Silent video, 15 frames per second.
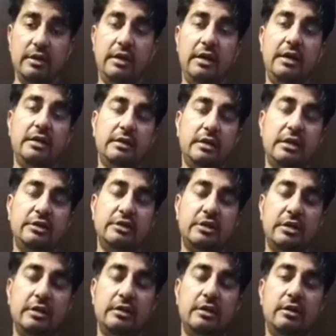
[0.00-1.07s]
at
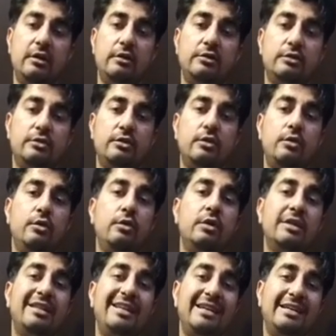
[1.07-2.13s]
Tashkent. So
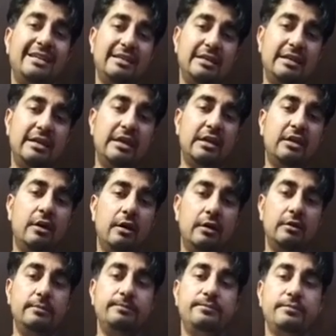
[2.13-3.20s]
over that
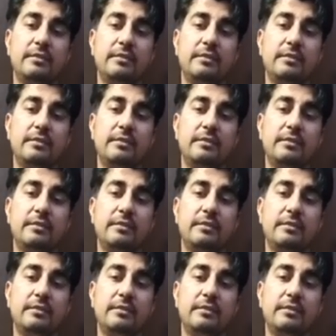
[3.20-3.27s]
accord,